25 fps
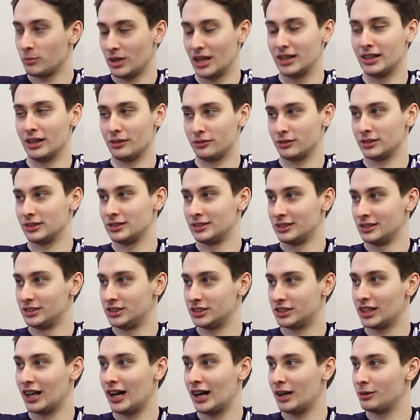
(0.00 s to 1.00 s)
Yeah, definitely.
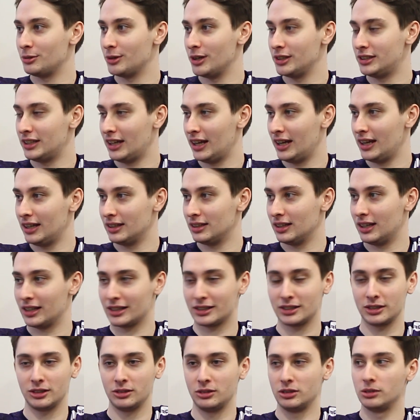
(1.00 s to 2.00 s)
Just hard rotate,
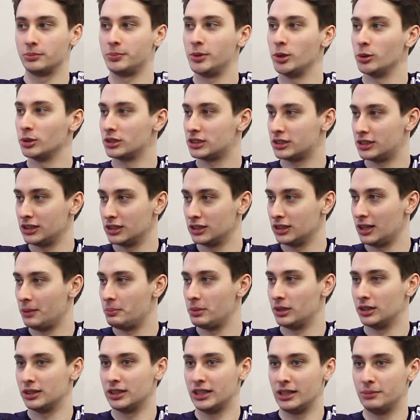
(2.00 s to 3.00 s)
like pure skill,
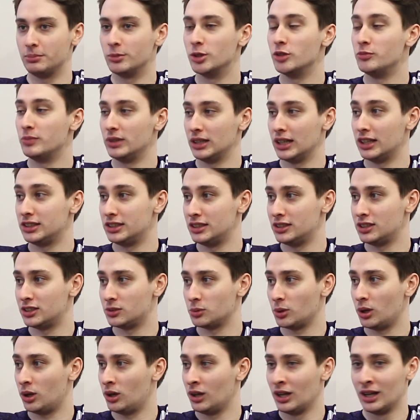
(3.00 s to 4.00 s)
ability, movement legends as
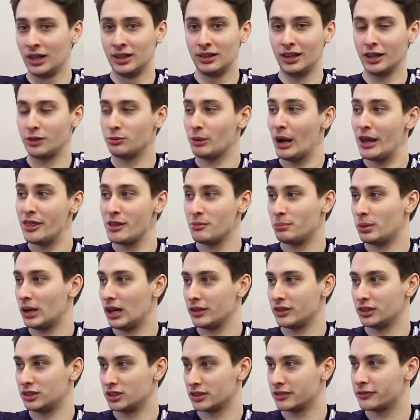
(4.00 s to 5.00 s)
well. Like Wraith and
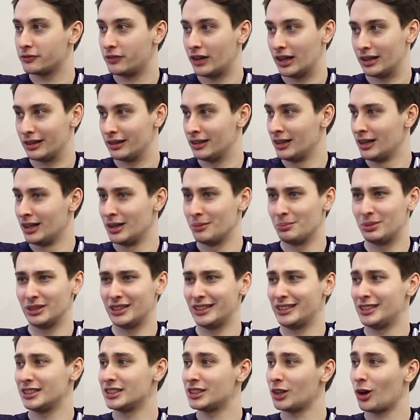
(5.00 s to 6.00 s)
Path are just fun, but
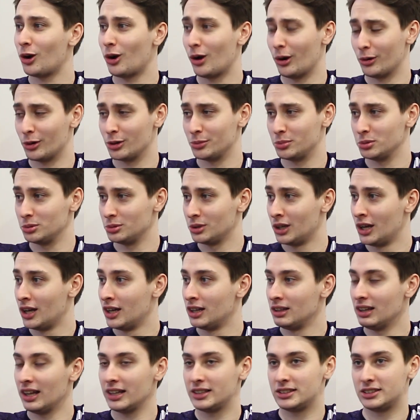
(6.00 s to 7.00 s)
they're just horrible.
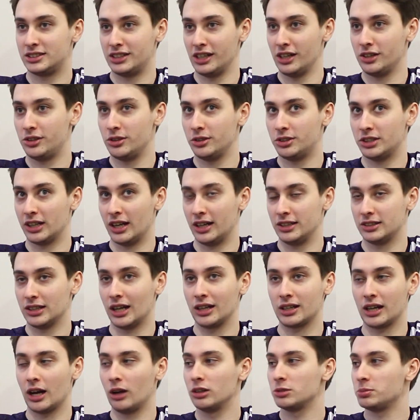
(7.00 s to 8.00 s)
Like CQ change.
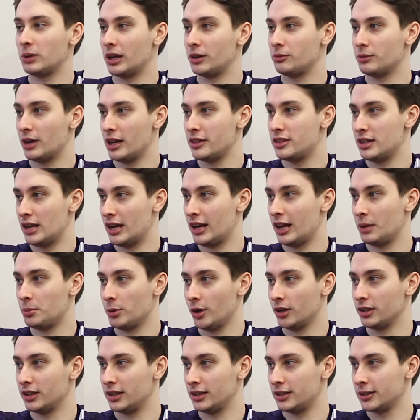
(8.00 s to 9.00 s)
Like I was playing Wraith in NA
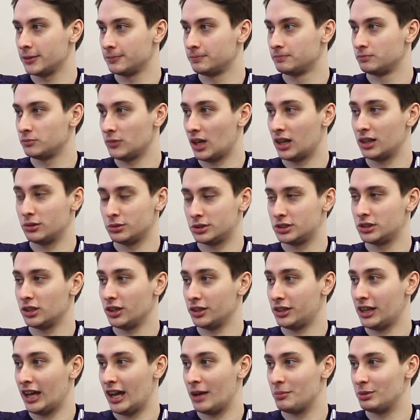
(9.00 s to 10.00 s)
Pro League, and it was still
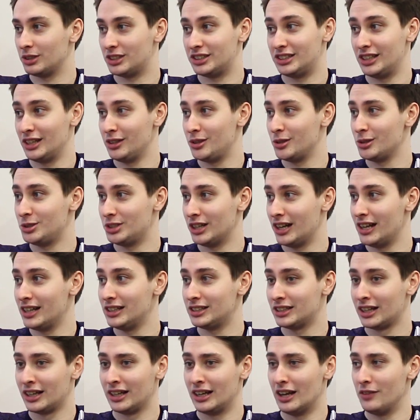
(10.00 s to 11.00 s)
okay. But CQ
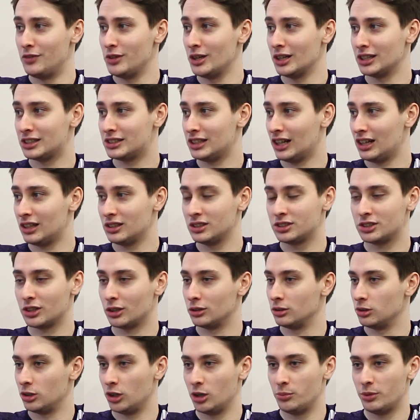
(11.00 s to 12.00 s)
change, if you get silenced or
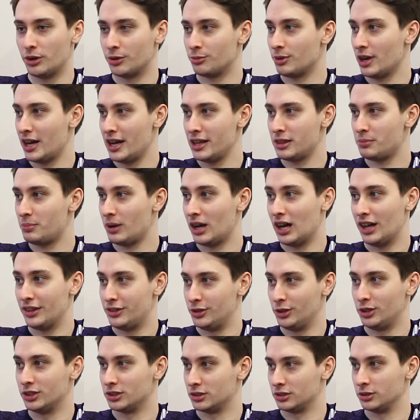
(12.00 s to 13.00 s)
Lobo, Wraith, Path,
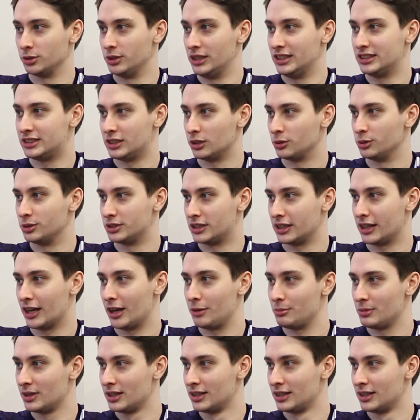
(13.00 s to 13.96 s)
you just insta lose the game.